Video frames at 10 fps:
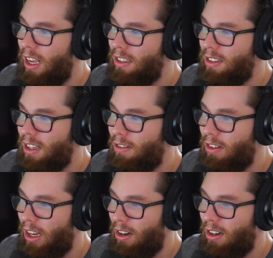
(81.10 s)
a
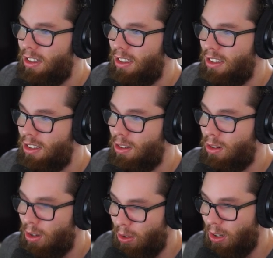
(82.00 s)
self-care digital
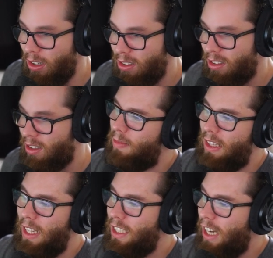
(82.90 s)
course.
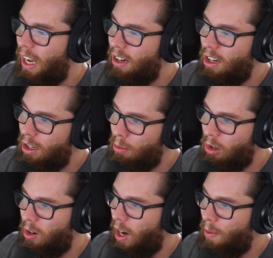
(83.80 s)
And then she had another
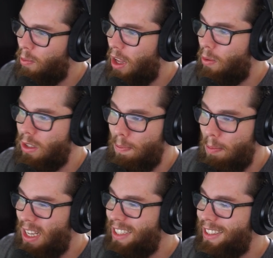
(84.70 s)
program that was
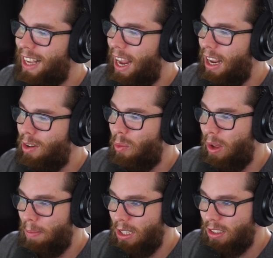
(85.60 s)
men's and
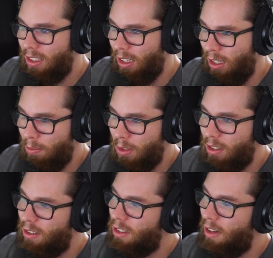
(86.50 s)
women's
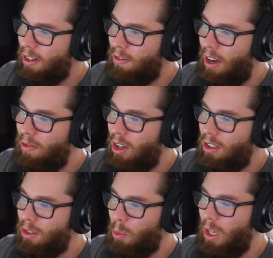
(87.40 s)
teams, seventy-five
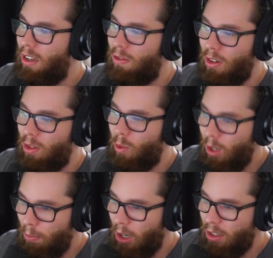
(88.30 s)
dollars a week for
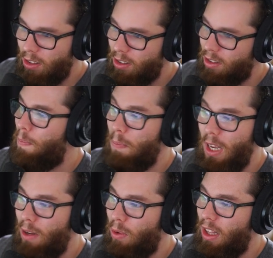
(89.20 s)
three months.
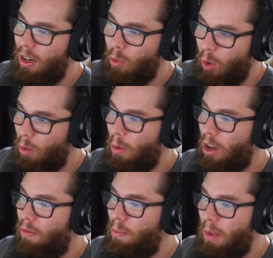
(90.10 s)
Meet with a group
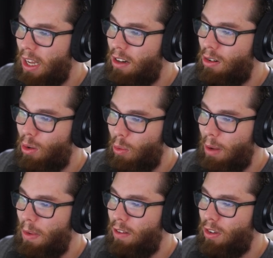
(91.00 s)
of men or
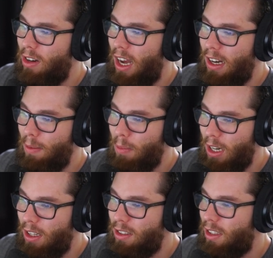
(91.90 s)
women for ninety
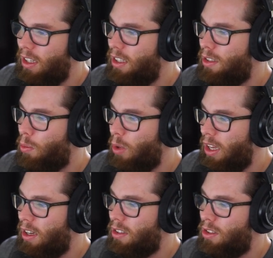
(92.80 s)
minutes each
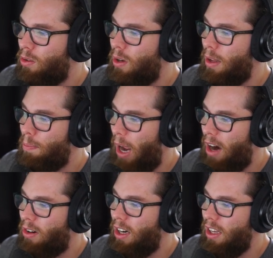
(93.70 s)
week to
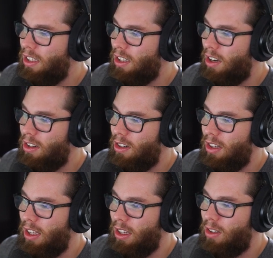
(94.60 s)
empower each other to
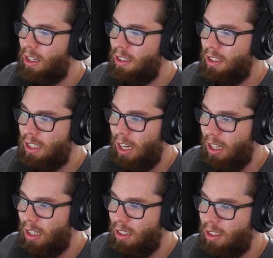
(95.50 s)
heal and
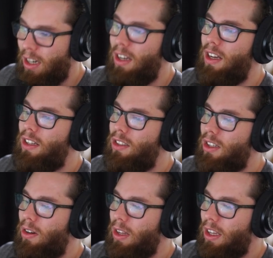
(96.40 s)
change.
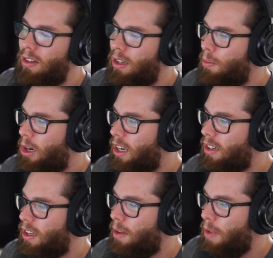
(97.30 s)
Jodi
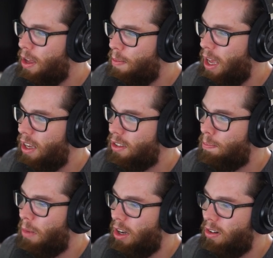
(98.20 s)
Hildebrandt, M S,
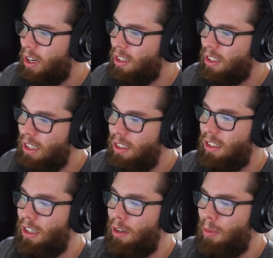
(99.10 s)
moderates each
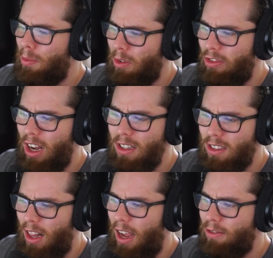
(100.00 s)
team and
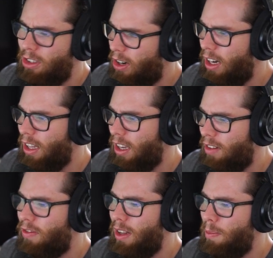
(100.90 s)
provides live training
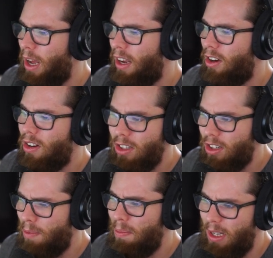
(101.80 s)
and feedback on
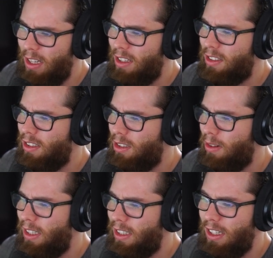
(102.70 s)
your immediate
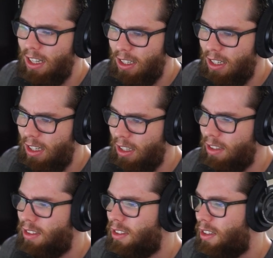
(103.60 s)
situation and
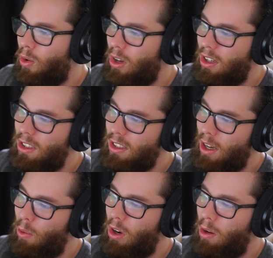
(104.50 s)
needs. Or you could just
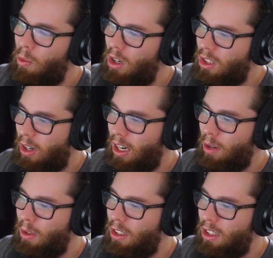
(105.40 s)
get one-on-one
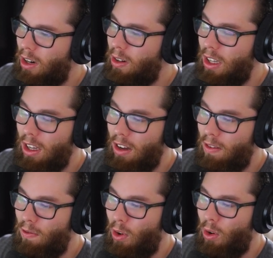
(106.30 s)
training with Jodi
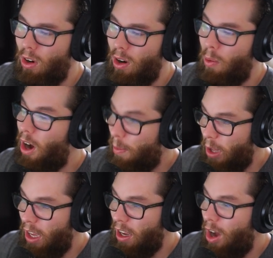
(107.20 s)
for a
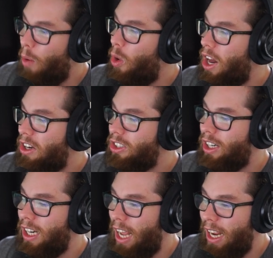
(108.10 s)
whopping one
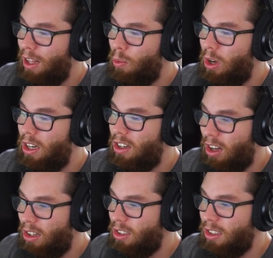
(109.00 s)
hundred eighty-one
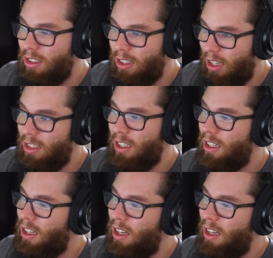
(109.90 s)
dollars a session.